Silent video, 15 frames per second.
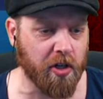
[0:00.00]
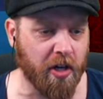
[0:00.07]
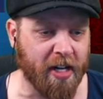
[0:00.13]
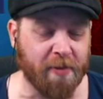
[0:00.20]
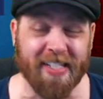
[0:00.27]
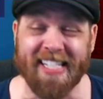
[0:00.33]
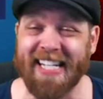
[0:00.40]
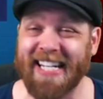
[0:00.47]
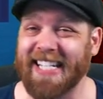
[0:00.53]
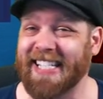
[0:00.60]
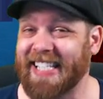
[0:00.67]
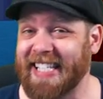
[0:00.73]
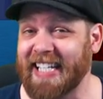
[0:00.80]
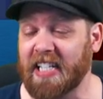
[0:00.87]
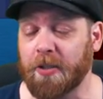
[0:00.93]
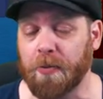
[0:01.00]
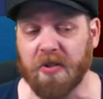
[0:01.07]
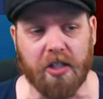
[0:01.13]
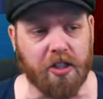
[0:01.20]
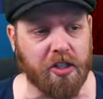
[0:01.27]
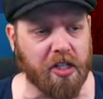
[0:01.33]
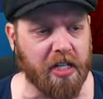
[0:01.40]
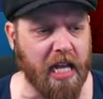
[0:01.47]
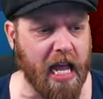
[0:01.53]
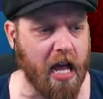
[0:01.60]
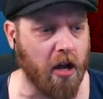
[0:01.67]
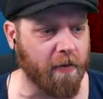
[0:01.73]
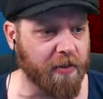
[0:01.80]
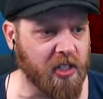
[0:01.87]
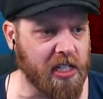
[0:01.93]
United. We sit in sixth position
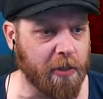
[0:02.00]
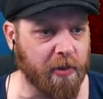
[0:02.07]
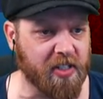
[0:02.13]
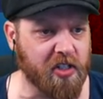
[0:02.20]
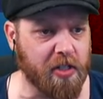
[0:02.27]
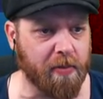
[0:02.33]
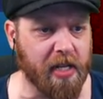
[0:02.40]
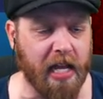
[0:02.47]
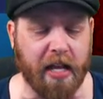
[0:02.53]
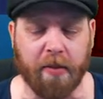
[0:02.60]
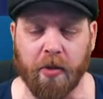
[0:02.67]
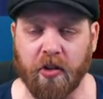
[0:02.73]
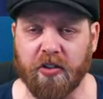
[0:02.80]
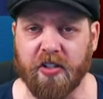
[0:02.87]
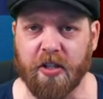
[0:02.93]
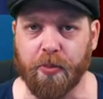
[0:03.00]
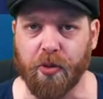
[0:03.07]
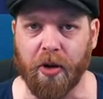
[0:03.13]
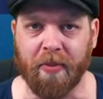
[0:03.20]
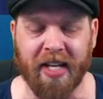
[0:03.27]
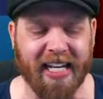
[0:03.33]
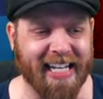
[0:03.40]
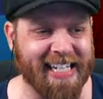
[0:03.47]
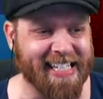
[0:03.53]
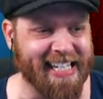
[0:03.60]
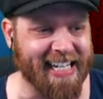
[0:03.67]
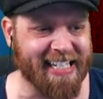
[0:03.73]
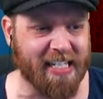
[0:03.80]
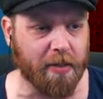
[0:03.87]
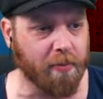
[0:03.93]
now. Obviously, we're simulating most of the Premier League
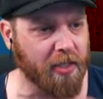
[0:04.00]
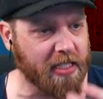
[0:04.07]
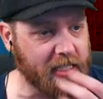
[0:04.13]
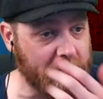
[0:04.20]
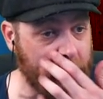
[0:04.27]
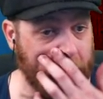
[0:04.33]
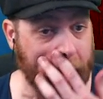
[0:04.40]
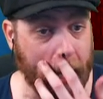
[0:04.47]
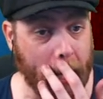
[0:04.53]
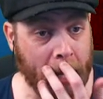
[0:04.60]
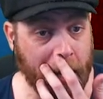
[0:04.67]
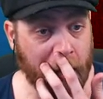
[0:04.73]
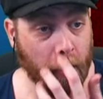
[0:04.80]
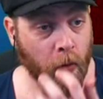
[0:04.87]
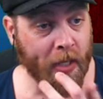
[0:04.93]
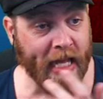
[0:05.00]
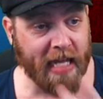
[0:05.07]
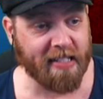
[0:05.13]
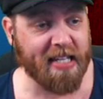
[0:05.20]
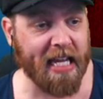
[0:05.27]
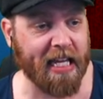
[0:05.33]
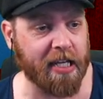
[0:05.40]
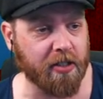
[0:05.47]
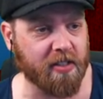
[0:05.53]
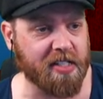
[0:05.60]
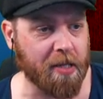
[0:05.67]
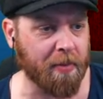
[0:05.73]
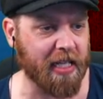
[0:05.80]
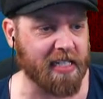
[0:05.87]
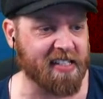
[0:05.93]
season, but uh, we are taking on
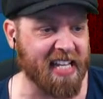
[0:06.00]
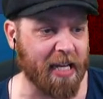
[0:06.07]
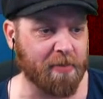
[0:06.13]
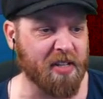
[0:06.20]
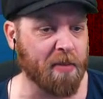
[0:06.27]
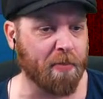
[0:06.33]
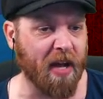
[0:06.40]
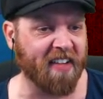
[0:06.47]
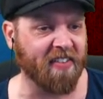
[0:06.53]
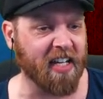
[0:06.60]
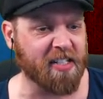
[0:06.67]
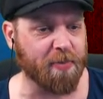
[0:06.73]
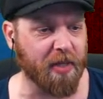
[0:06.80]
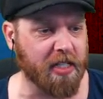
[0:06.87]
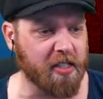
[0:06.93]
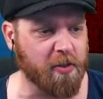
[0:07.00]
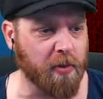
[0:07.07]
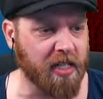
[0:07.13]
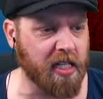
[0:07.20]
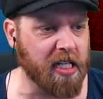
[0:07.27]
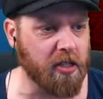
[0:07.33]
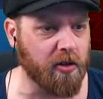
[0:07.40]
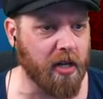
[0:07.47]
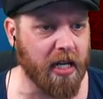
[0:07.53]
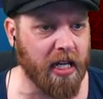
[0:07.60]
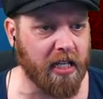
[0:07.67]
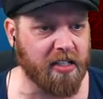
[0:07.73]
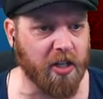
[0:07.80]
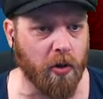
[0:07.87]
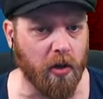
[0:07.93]
some of these teams above us because we do
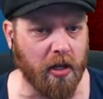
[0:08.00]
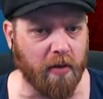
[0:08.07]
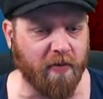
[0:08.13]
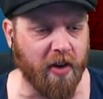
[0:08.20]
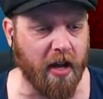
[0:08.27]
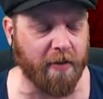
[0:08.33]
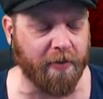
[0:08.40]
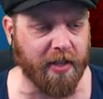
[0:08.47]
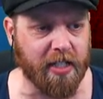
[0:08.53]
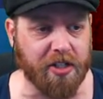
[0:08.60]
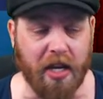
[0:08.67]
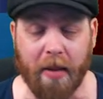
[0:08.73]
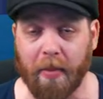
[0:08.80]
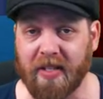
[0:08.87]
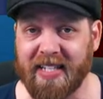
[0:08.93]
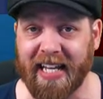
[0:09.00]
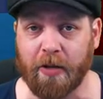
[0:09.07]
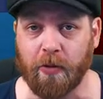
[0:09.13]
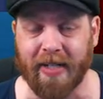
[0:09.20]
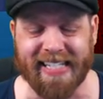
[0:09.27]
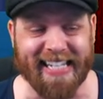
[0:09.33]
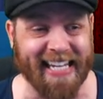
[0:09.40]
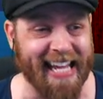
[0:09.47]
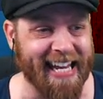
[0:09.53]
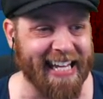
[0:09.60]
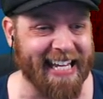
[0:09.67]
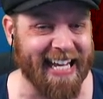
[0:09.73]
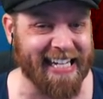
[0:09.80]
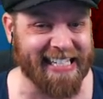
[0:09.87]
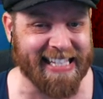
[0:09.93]
need to qualify for the Champions League once again in
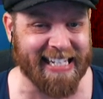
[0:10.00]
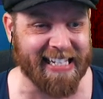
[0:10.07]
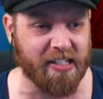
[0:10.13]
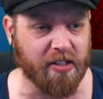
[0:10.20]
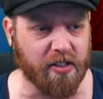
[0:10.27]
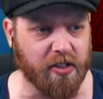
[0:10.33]
case things